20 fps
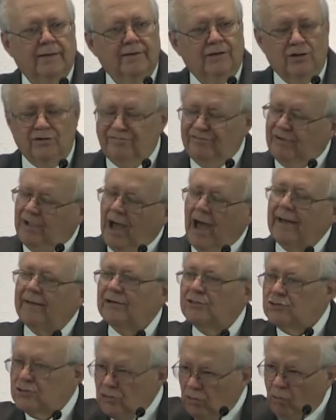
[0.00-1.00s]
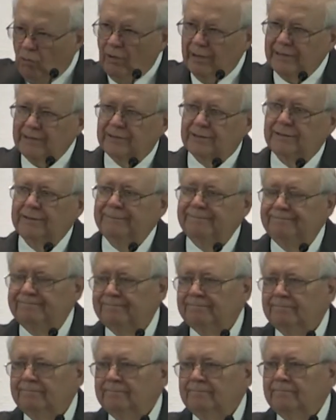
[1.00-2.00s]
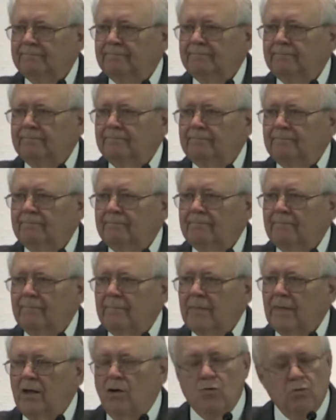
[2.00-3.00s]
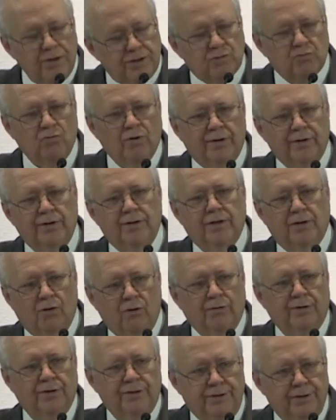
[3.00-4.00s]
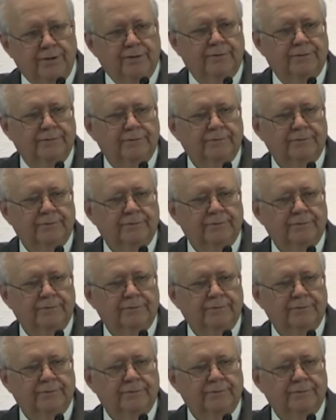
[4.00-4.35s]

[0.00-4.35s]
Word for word: You've got a choice. Now, which one are you going to do?